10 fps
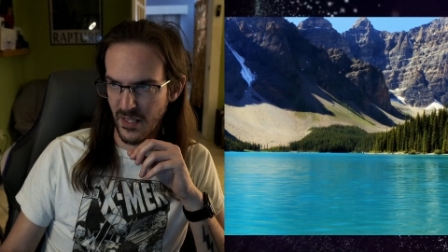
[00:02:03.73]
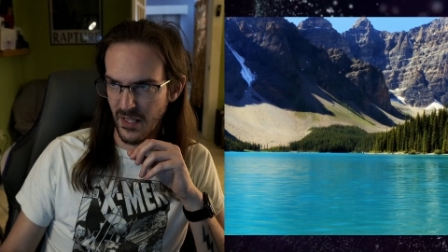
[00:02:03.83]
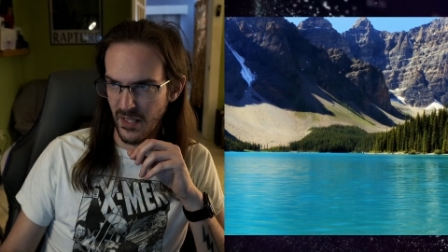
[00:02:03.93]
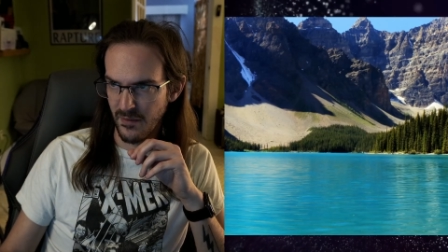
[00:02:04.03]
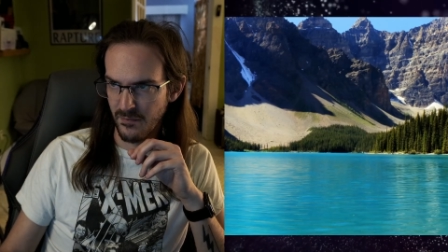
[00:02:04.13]
it
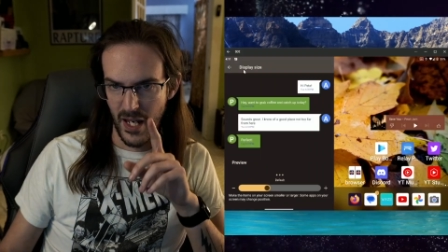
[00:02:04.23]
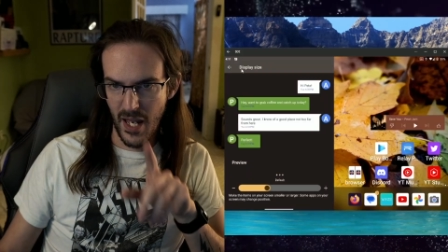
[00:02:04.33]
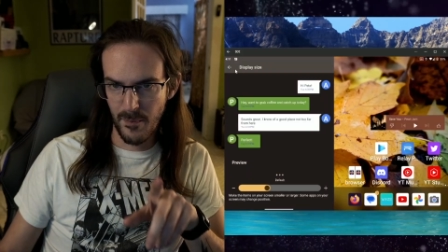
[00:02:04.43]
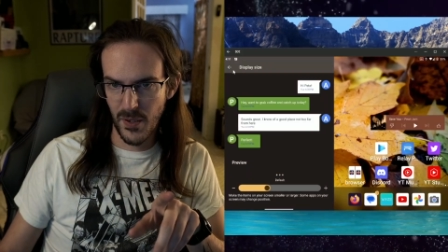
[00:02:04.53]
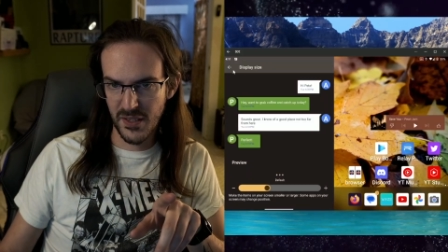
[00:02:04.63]
again,
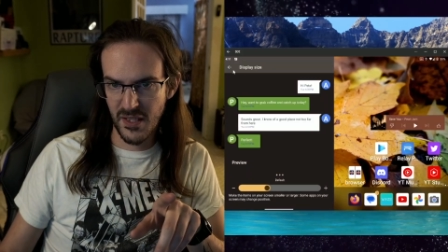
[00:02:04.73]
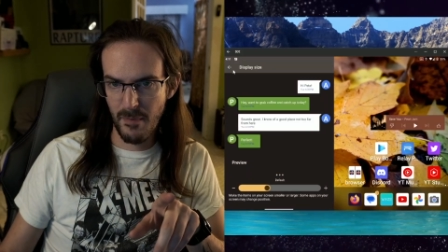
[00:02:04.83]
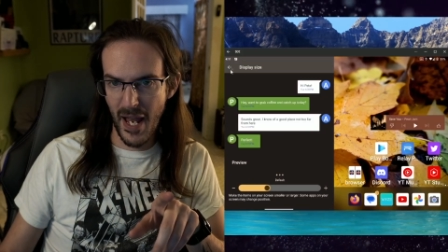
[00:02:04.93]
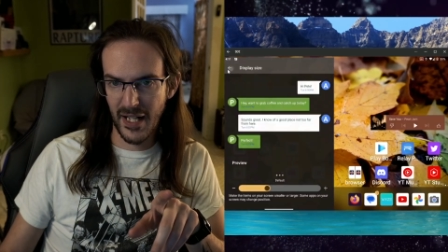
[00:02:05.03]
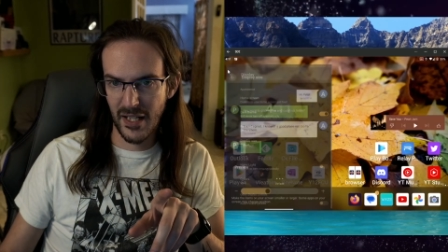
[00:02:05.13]
and put them
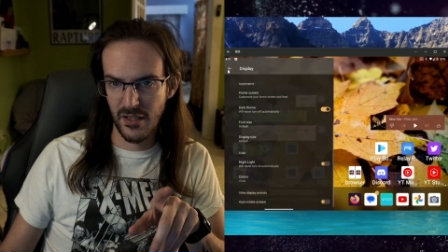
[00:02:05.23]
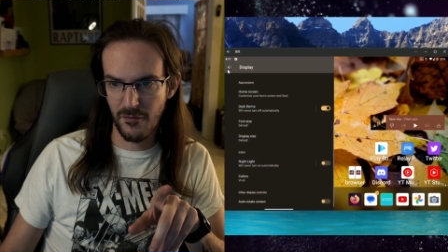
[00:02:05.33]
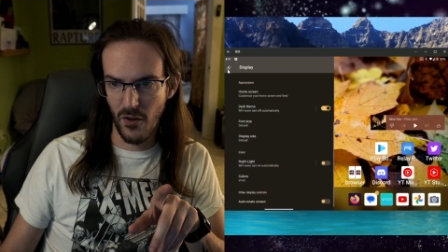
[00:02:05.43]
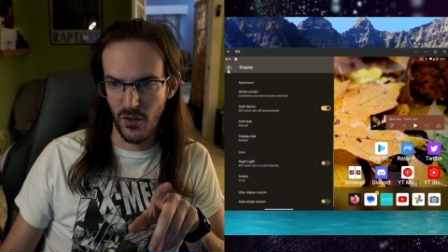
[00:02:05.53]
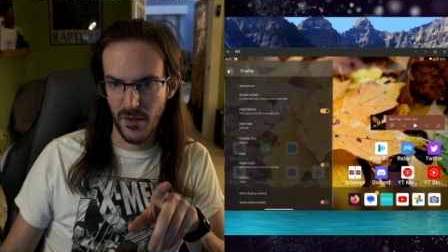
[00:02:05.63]
back at
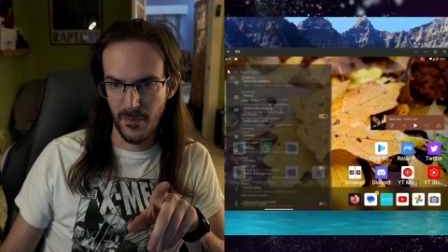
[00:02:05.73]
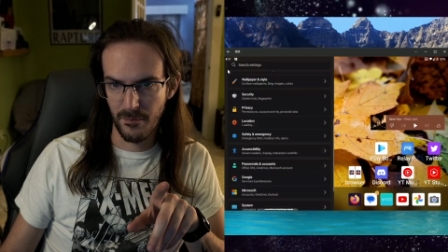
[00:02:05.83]
default.